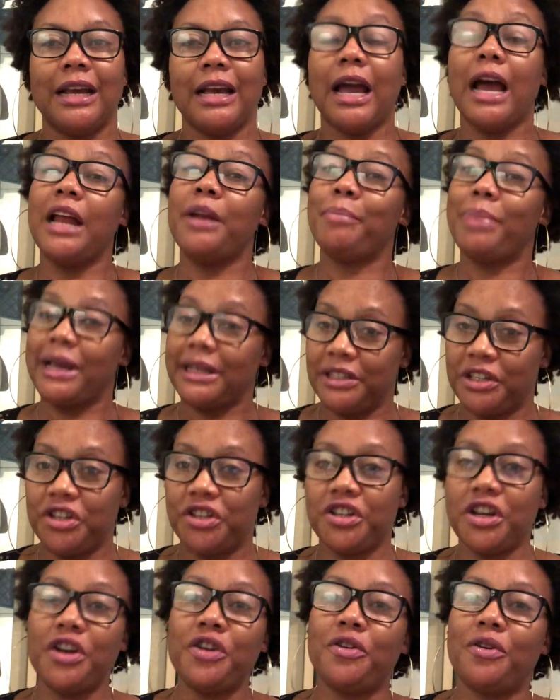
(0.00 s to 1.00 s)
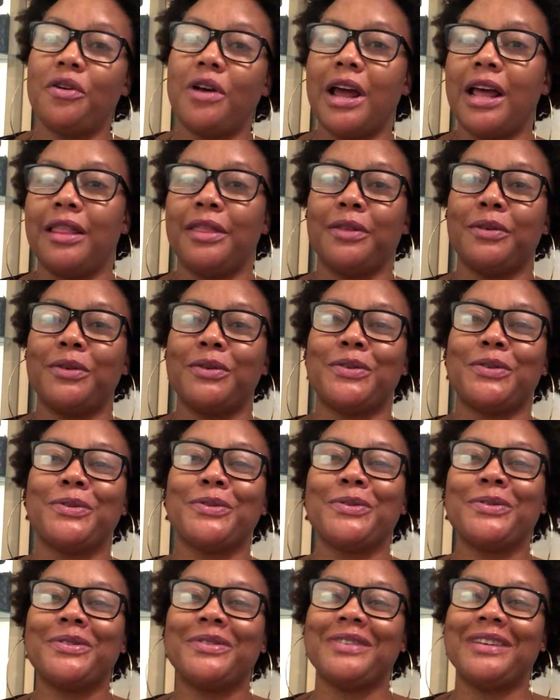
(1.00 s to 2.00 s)
handbags in general and those
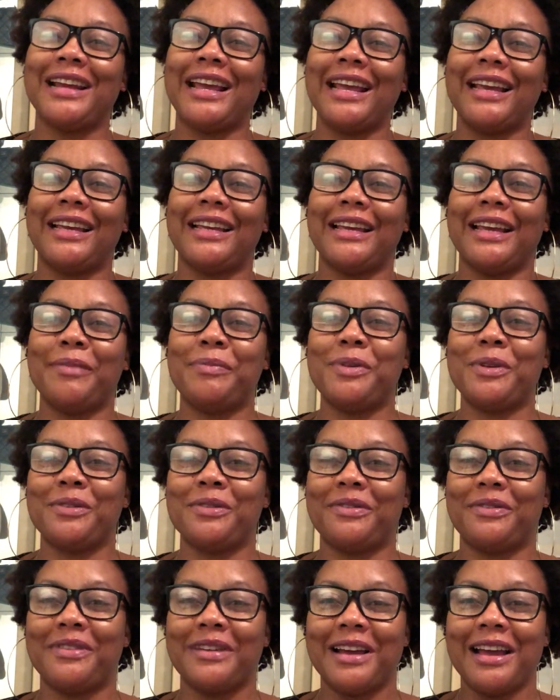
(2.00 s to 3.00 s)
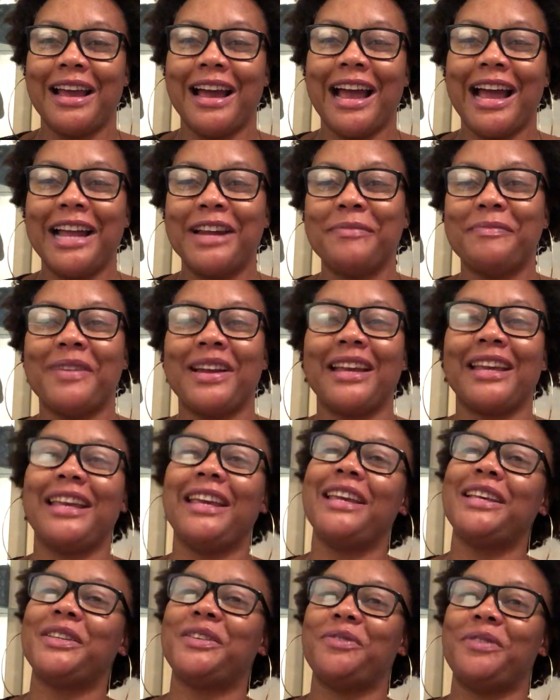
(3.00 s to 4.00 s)
who like a bit of handbag
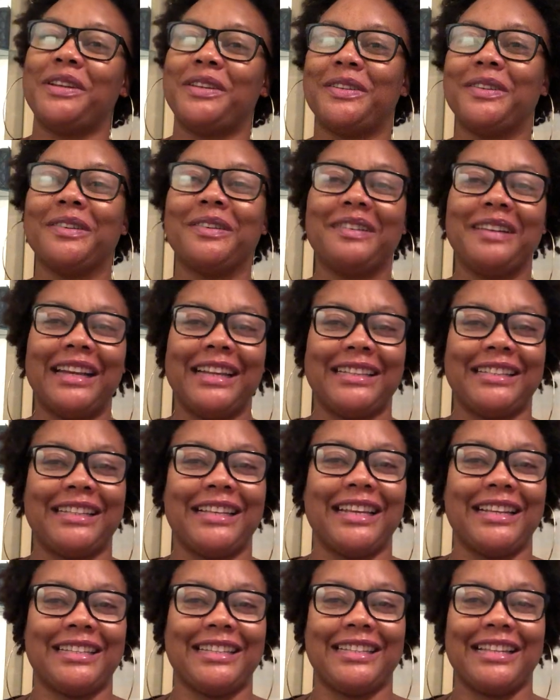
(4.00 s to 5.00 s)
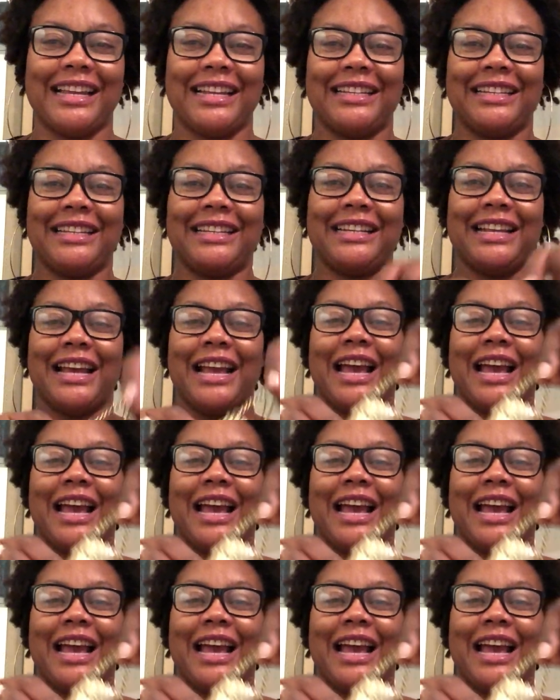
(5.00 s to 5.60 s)
history. So let's get started.